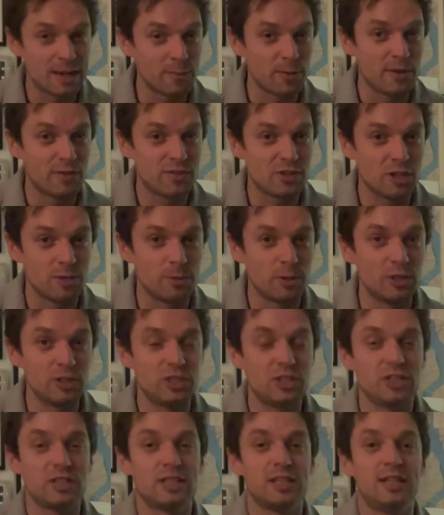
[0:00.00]
with too
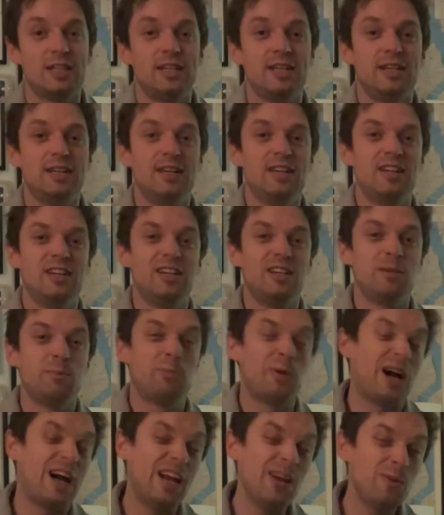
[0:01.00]
much.
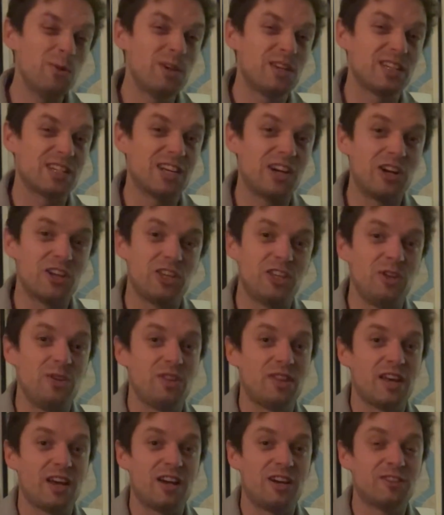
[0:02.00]
But I would argue
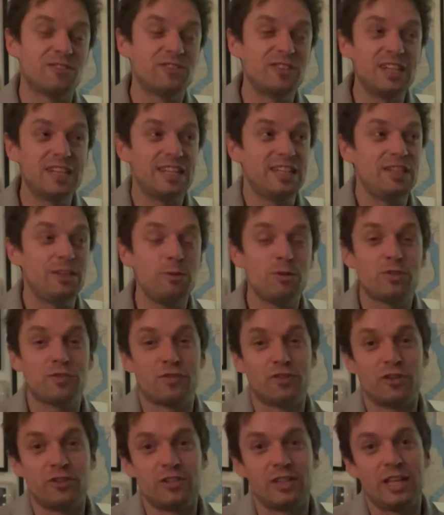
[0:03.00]
that are really
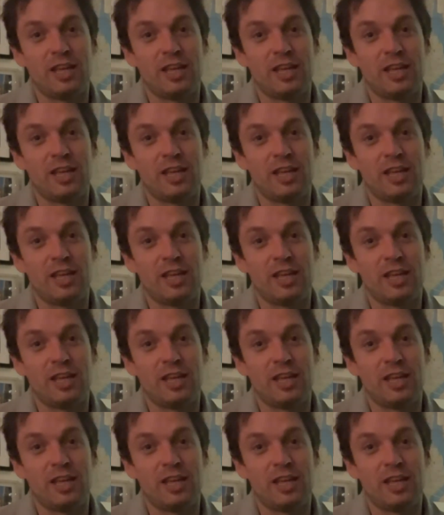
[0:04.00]
useful